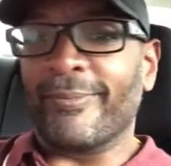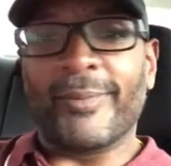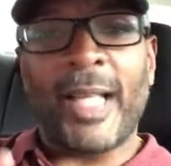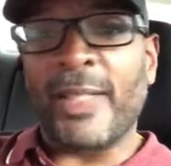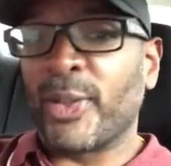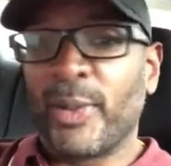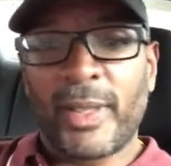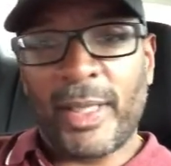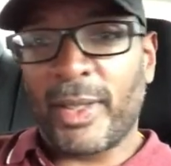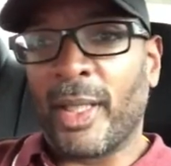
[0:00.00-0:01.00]
As soon as
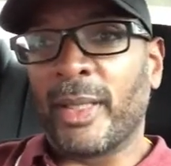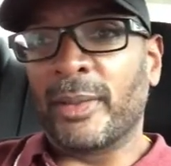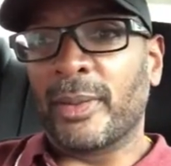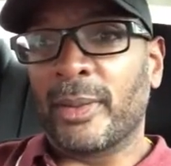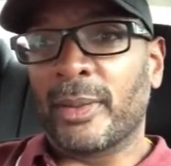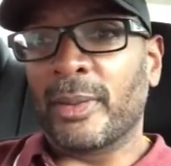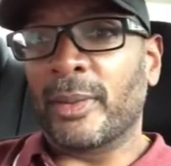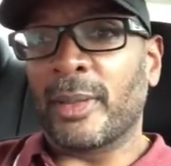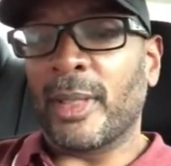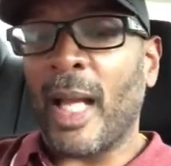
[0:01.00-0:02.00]
I saw it,
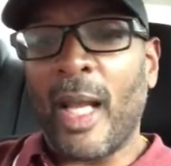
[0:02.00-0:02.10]
I